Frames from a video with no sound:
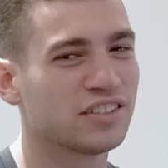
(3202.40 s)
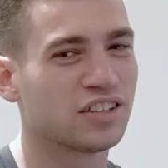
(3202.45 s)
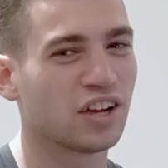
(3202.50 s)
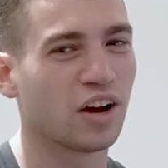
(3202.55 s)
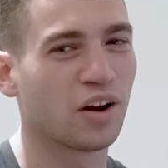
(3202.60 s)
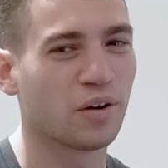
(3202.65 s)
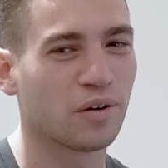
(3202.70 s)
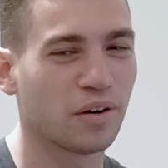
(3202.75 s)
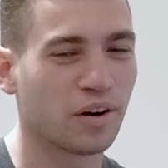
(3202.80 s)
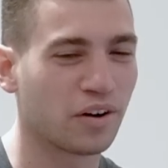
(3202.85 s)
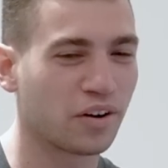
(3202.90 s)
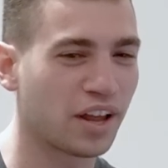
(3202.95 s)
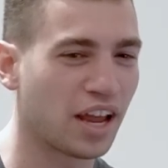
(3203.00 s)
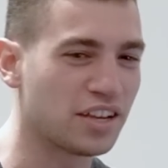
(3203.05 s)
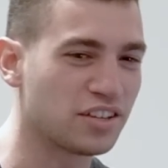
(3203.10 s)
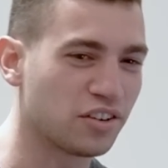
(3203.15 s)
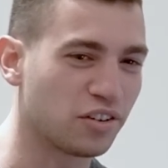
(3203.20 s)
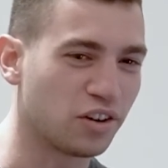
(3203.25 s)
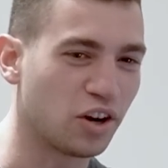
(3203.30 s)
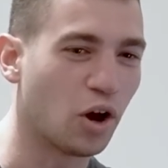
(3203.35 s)
So okay,
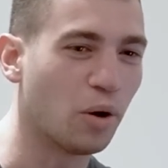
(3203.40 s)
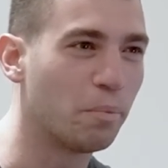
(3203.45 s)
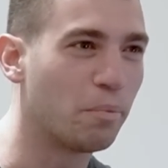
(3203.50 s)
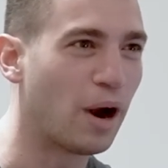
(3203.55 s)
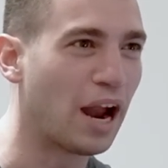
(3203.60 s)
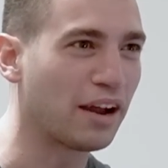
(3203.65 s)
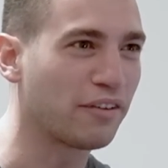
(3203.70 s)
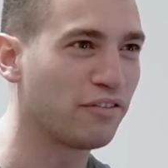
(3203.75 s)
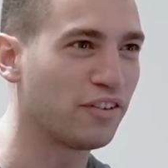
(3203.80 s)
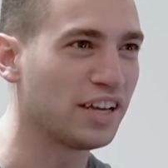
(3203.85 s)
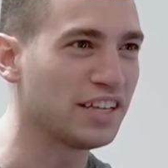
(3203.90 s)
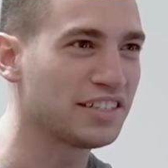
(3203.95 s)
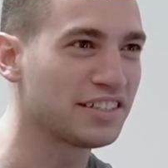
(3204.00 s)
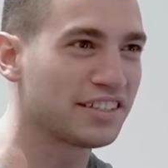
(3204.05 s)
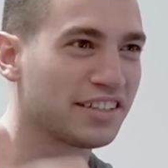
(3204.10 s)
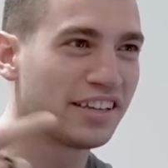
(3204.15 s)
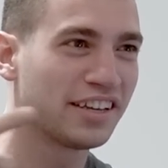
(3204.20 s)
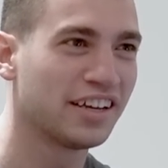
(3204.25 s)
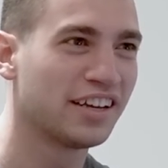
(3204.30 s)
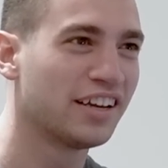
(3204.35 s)
so no
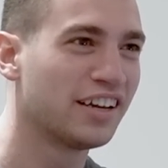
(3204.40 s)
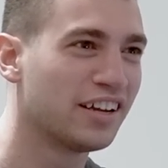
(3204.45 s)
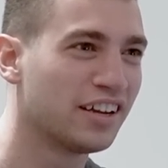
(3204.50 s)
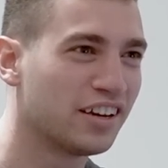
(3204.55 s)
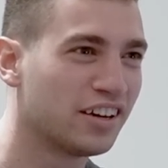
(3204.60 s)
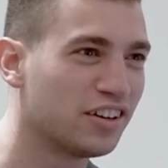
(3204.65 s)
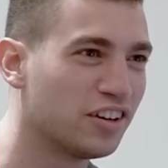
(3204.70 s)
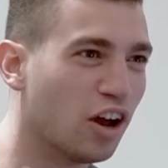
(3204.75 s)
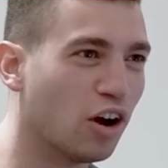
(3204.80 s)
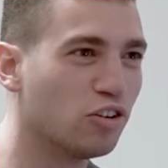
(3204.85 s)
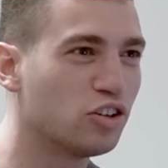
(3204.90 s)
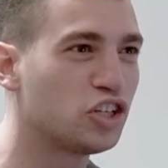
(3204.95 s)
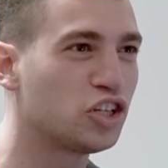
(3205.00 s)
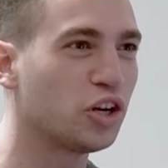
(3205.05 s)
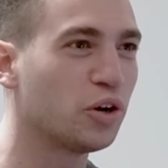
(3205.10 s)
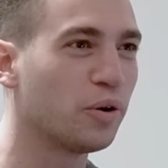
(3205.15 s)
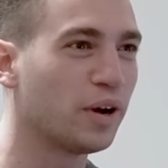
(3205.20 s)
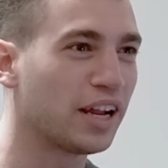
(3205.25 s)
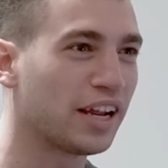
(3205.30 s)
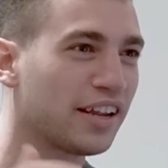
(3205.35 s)
breakfast. Yeah. No
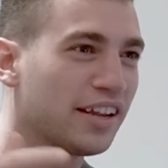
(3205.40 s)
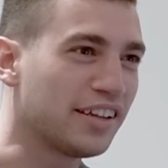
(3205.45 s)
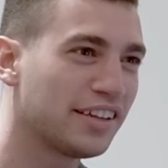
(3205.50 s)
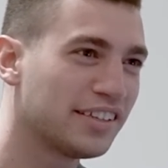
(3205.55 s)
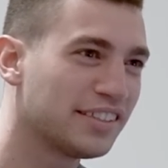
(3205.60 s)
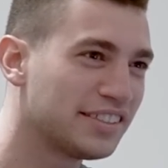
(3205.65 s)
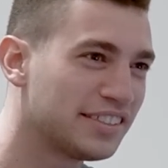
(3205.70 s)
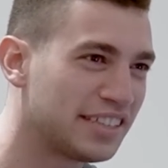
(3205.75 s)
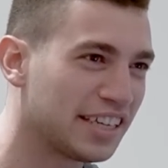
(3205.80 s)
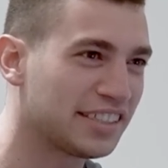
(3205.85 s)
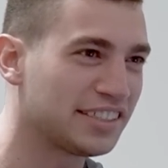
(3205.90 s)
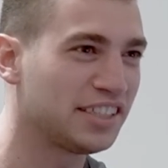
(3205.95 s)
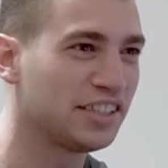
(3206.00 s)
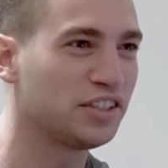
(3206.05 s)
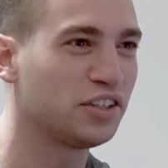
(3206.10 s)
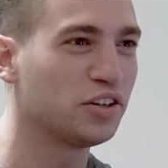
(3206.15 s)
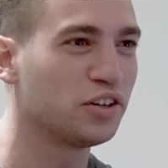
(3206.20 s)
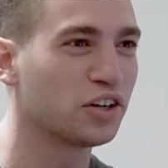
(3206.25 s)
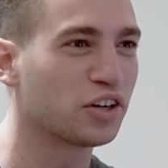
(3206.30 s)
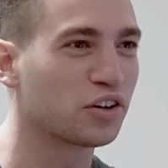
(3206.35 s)
chewing.
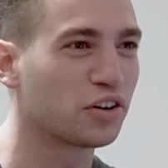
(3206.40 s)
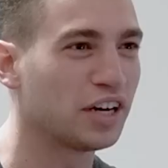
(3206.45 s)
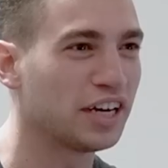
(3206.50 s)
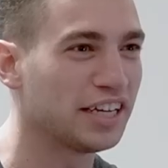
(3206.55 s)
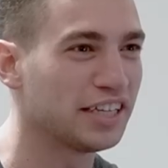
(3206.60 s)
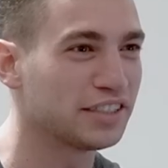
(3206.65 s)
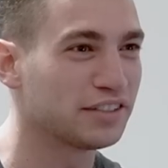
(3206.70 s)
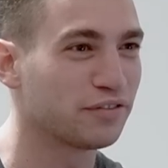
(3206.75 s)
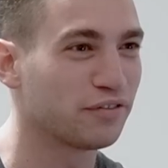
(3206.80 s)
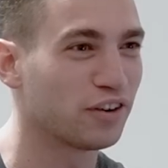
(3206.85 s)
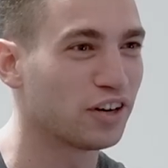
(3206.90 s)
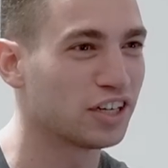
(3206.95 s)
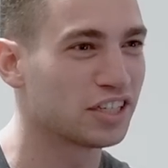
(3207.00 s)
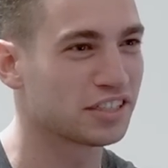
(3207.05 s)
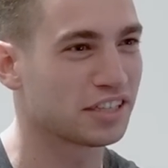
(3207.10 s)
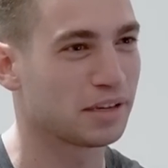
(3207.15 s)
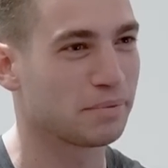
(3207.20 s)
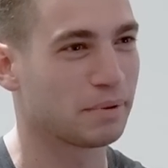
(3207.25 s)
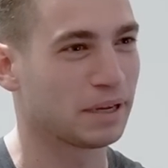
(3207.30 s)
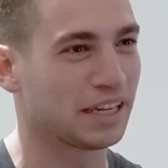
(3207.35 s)
62 degrees for
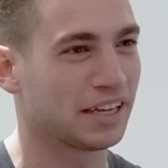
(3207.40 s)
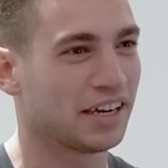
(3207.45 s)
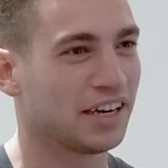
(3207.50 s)
sleeping